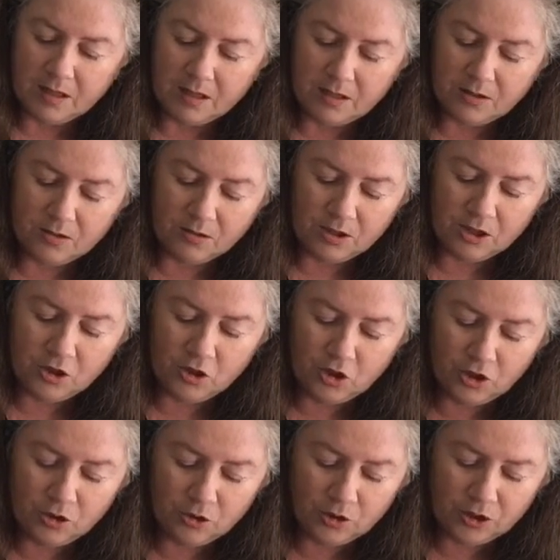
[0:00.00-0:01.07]
So this
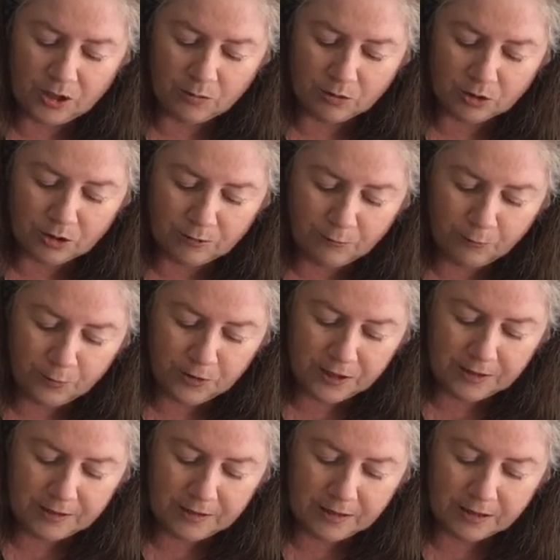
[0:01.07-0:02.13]
juice that we're going to
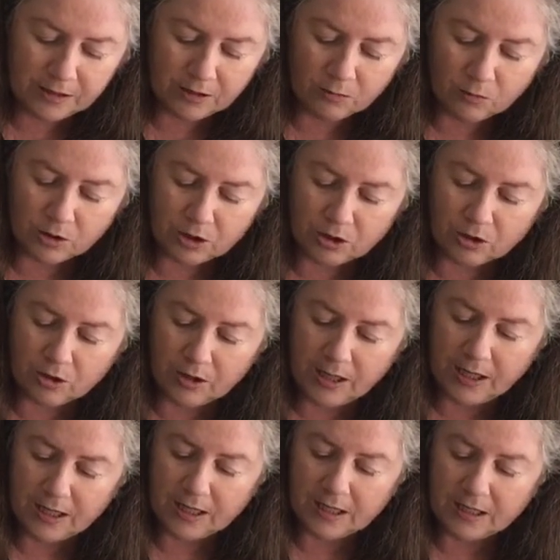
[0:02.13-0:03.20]
freeze here, we're going to go
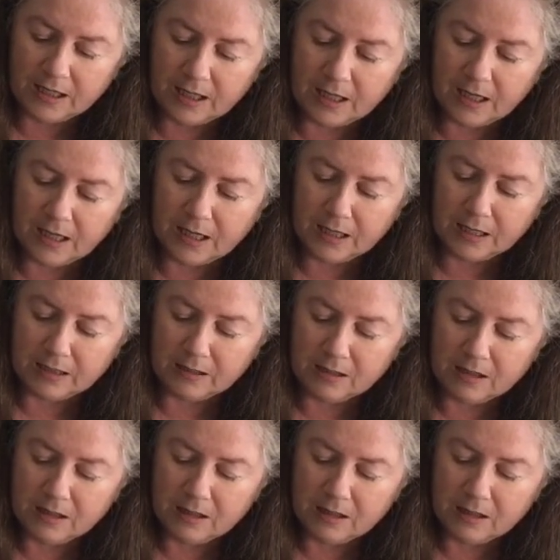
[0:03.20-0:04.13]
ahead and